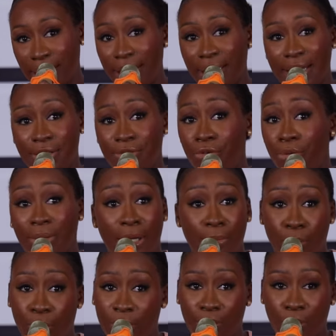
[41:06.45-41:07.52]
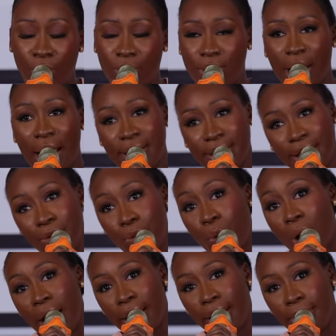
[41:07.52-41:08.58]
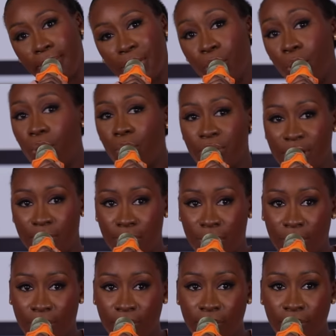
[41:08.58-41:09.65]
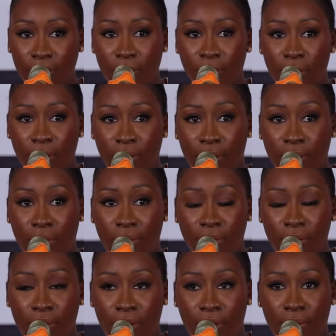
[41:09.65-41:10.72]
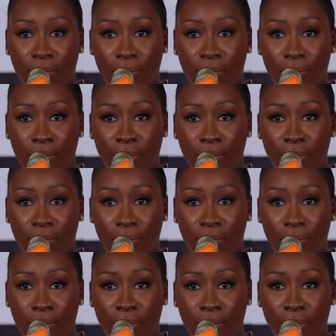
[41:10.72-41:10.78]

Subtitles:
I think that's from that point, because asking why may not always be the